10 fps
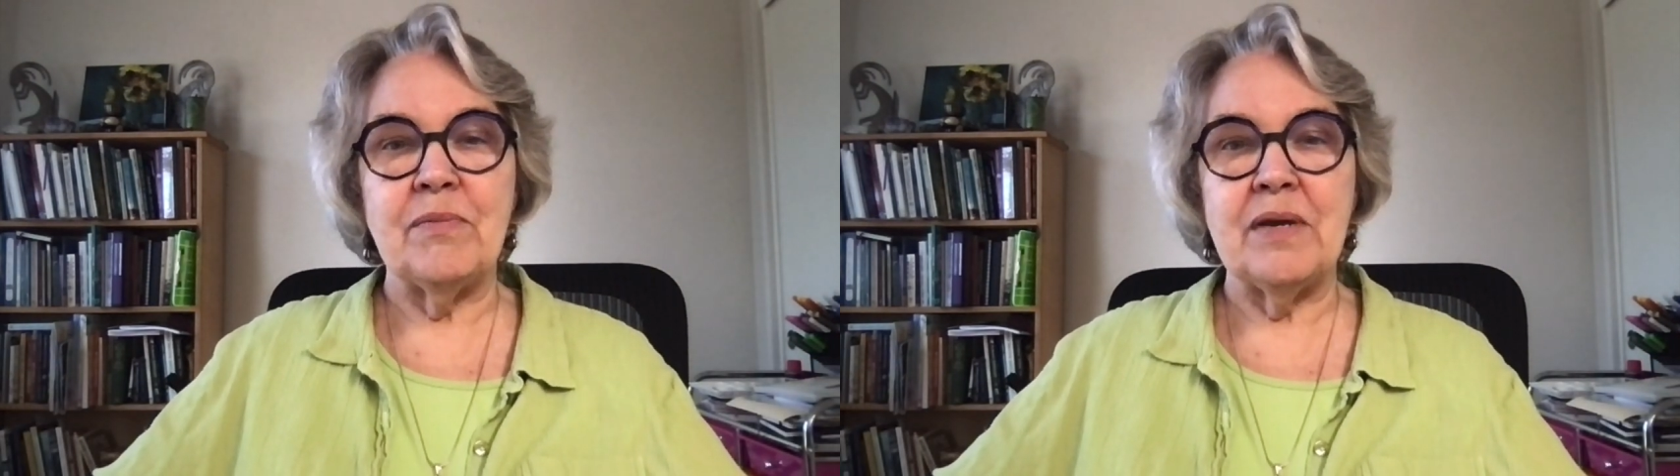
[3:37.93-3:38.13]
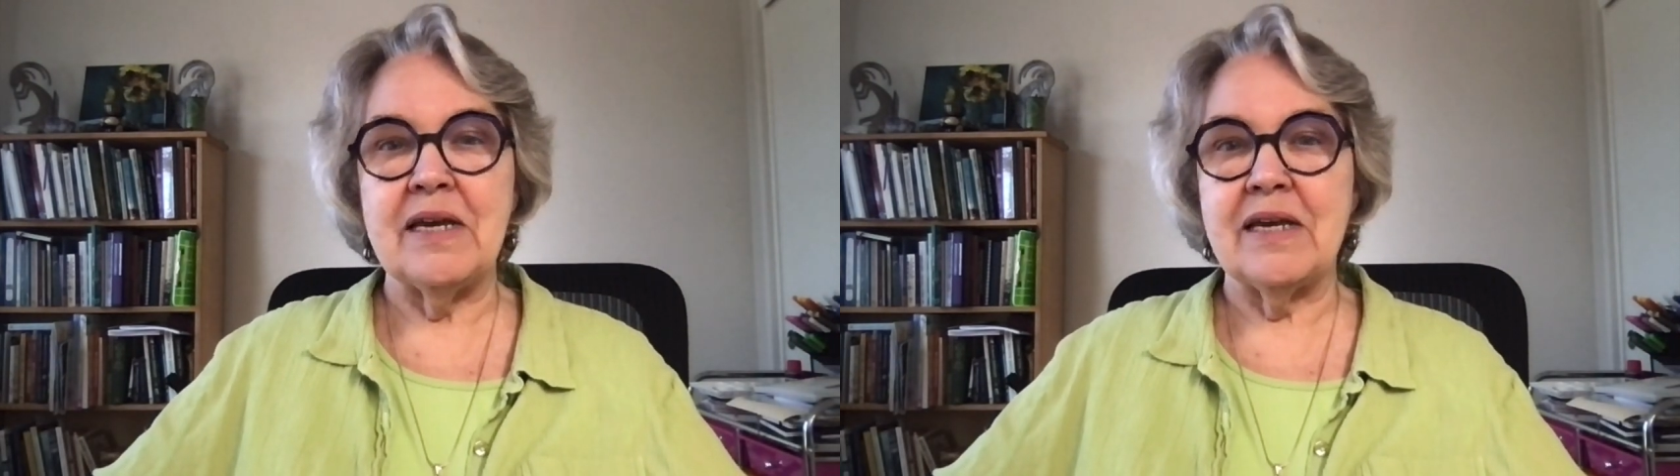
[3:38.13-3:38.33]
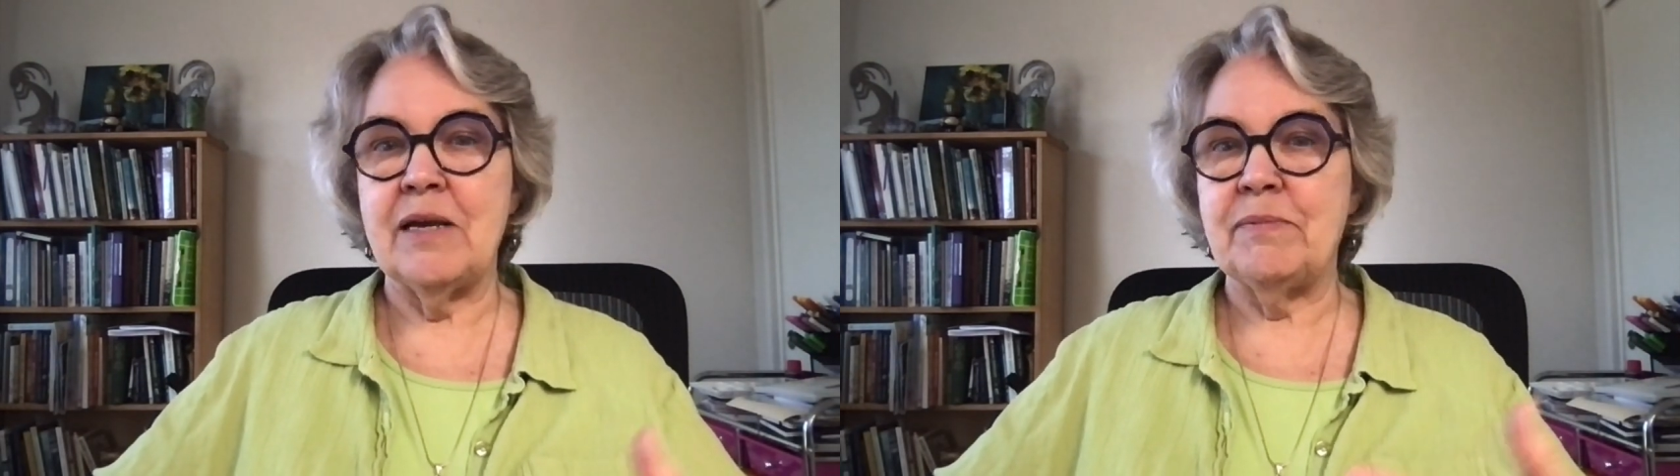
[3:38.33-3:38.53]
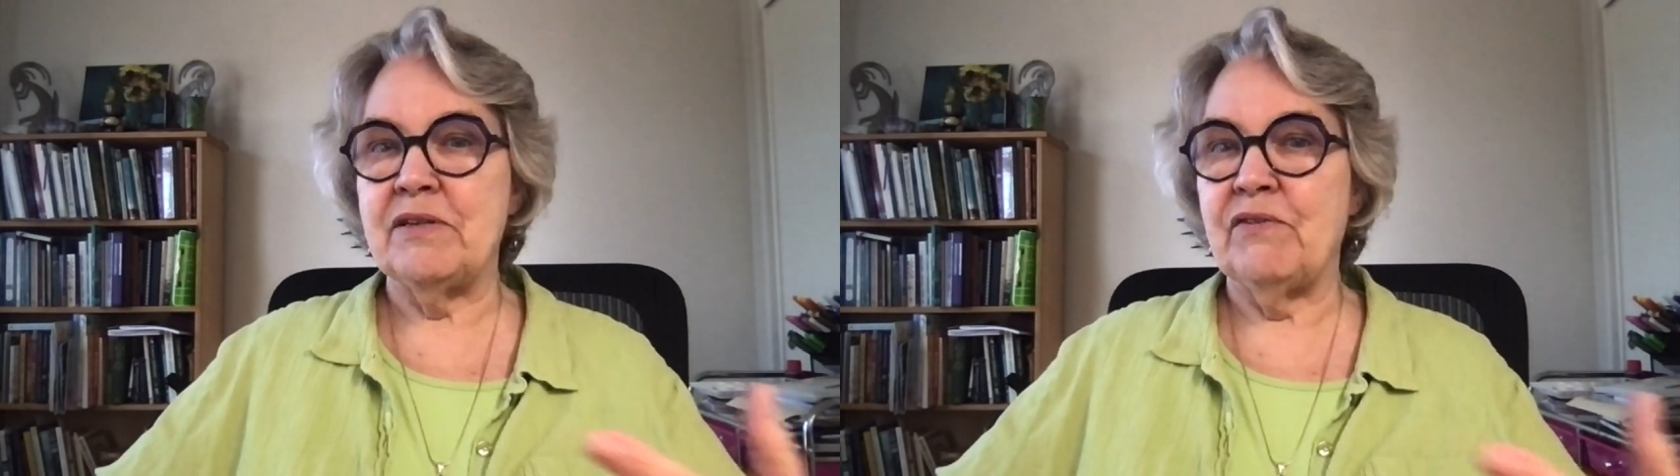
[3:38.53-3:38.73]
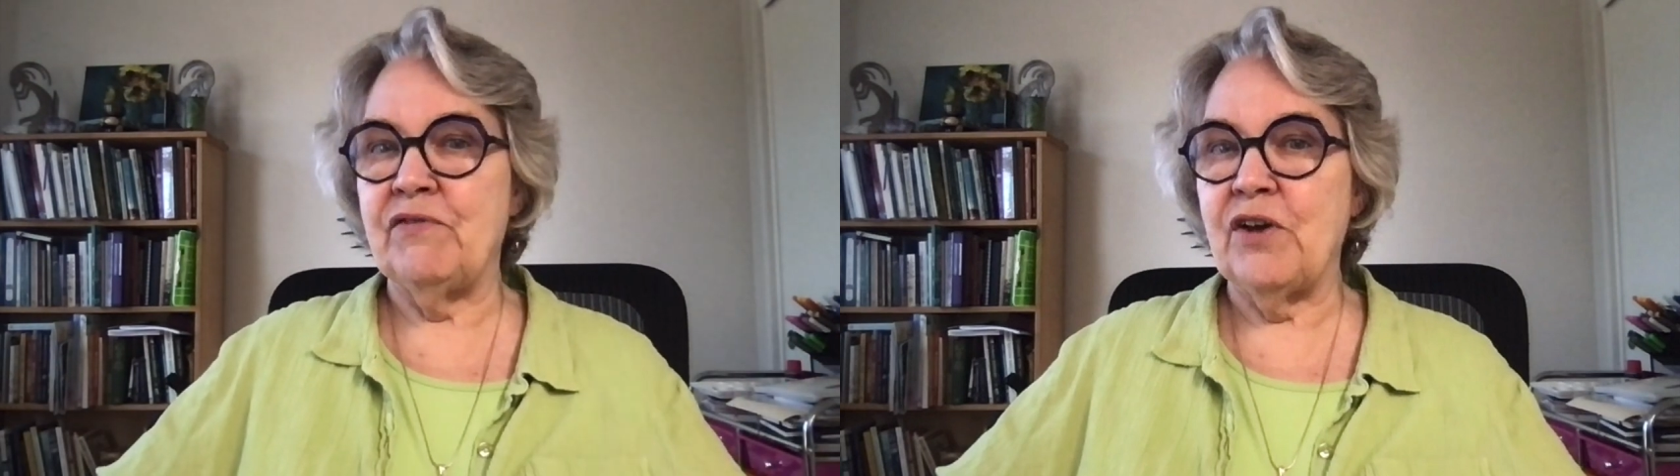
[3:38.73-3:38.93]
it keeps
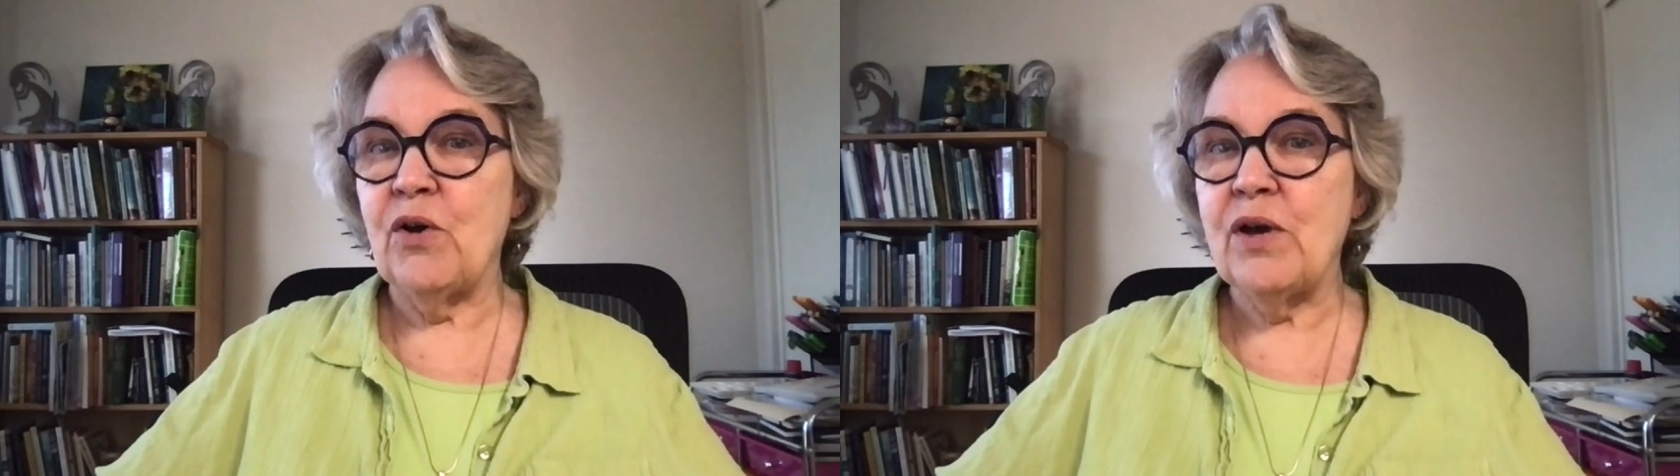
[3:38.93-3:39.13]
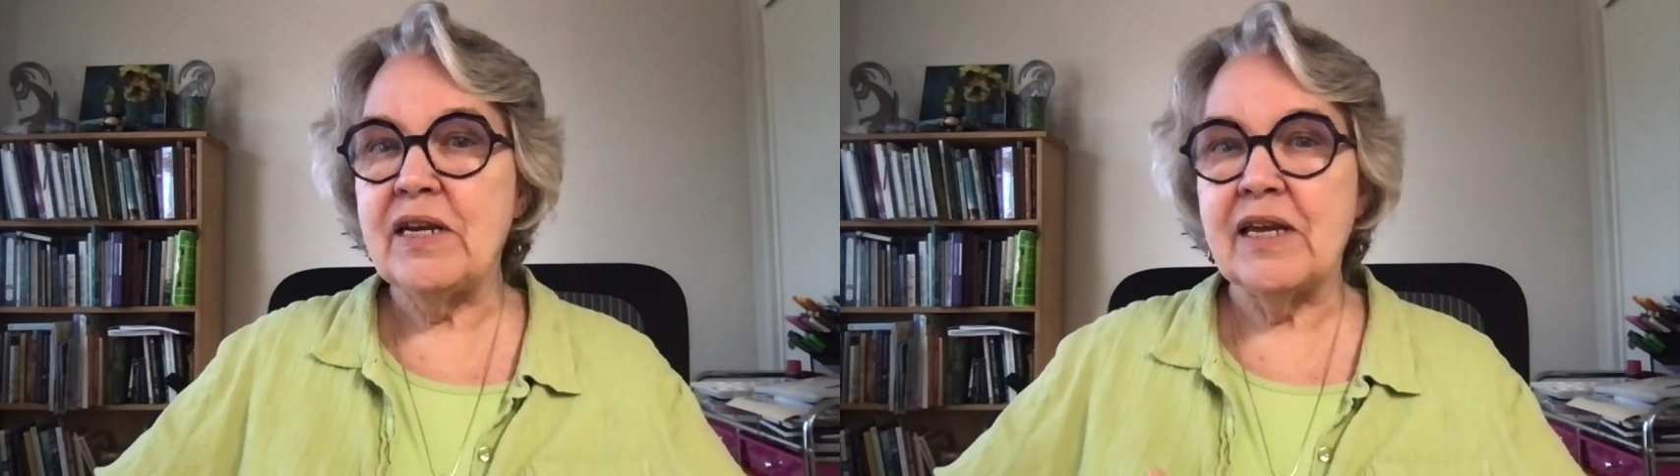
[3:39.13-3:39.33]
it varied, it